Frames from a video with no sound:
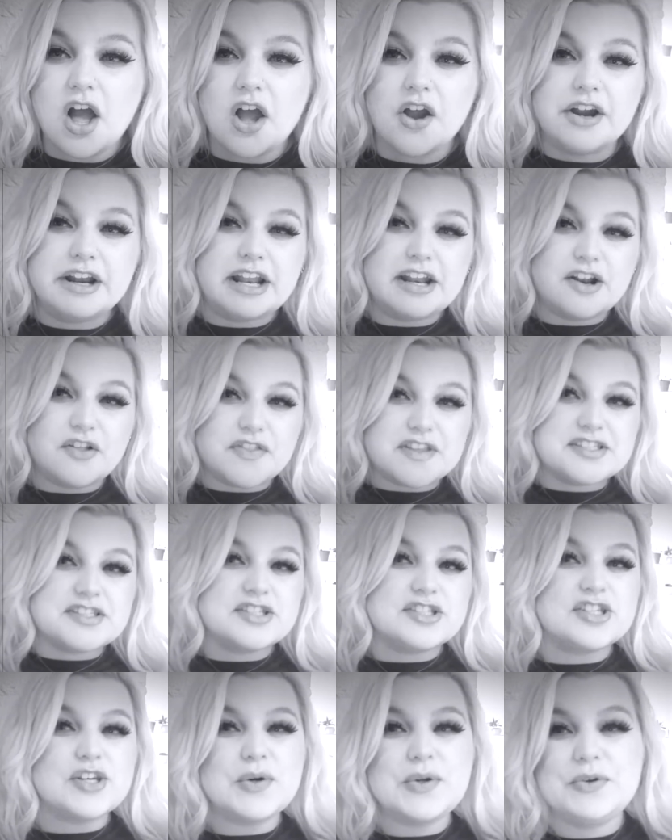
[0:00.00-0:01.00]
forward. I know this is
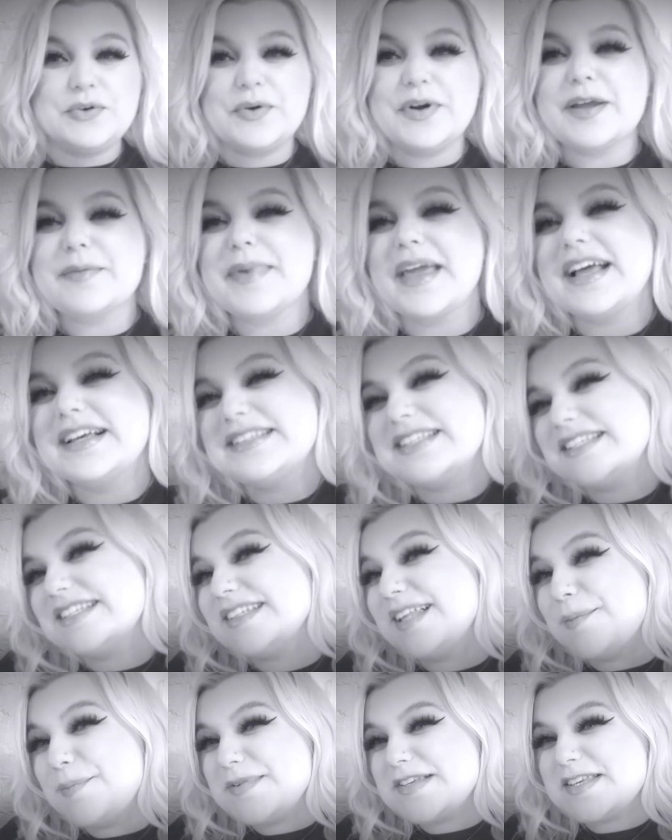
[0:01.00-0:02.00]
so annoying because this
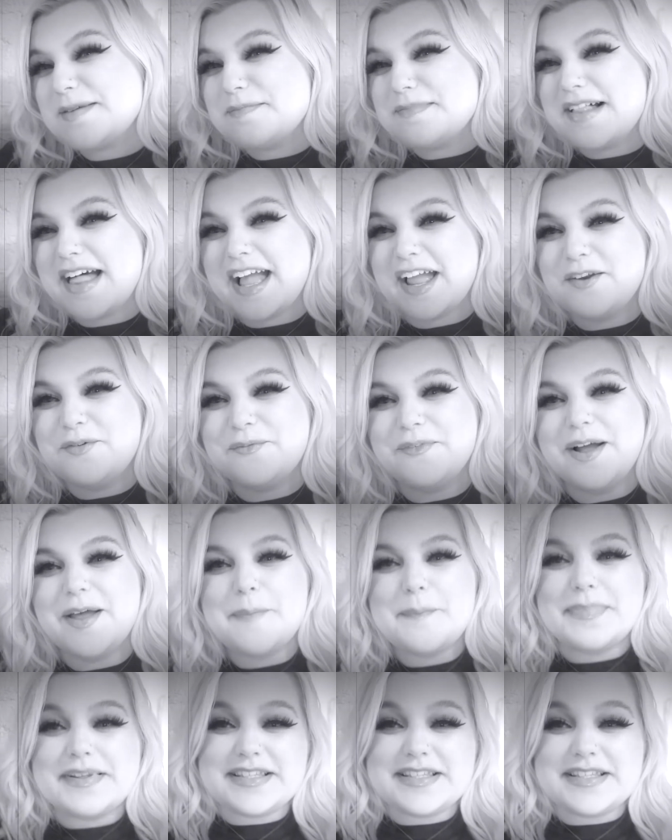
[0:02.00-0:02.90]
clip is in black and white,